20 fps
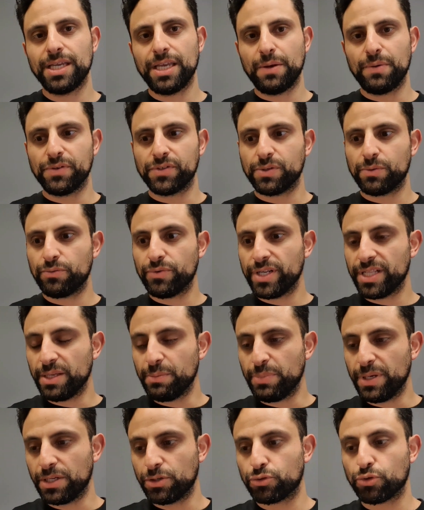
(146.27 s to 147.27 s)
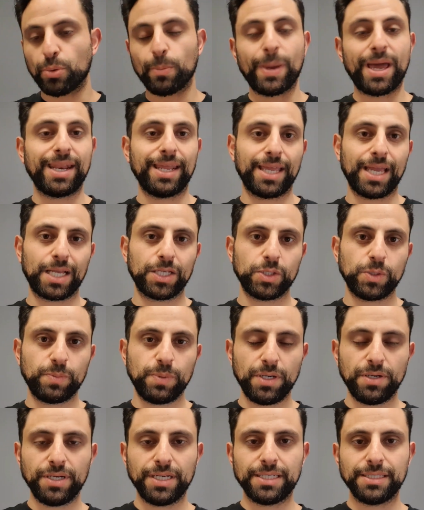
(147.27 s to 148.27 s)
it was a really big traumatic
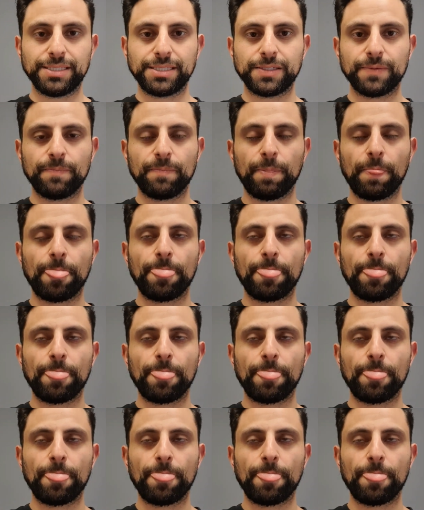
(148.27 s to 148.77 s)
experience,